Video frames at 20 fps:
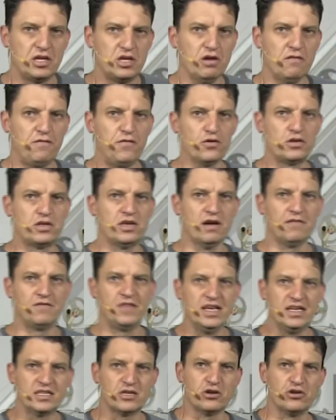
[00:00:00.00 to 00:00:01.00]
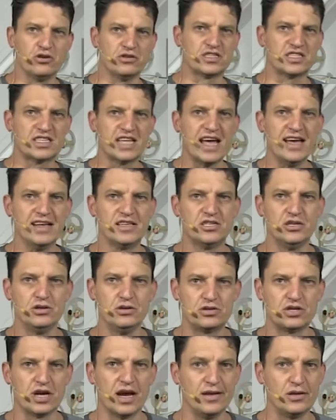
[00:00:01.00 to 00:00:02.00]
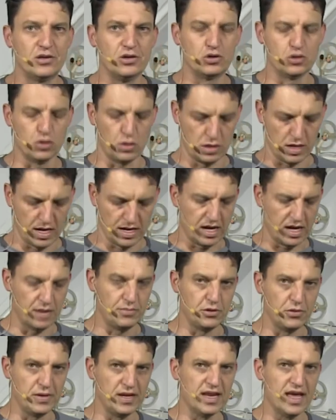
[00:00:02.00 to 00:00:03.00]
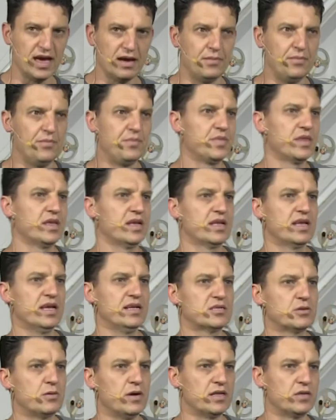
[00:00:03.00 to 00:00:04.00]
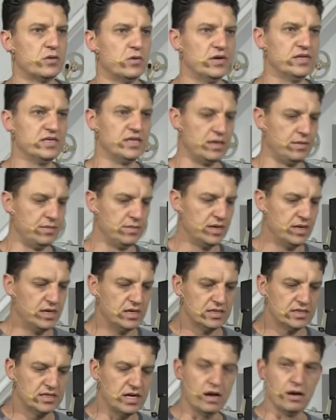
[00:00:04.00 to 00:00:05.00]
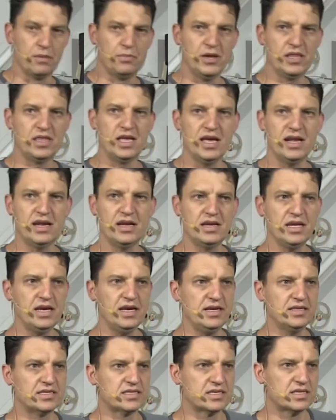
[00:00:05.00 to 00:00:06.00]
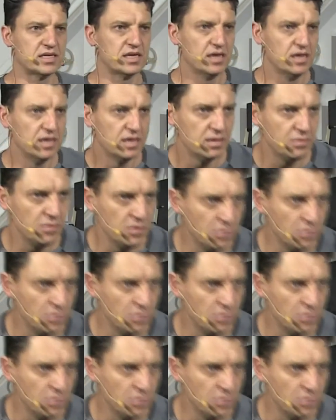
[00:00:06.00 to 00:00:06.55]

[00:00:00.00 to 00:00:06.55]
or 40 of these on your stage and you're trying to talk I'm doing now. It gets quite noisy. So, but there it is. Let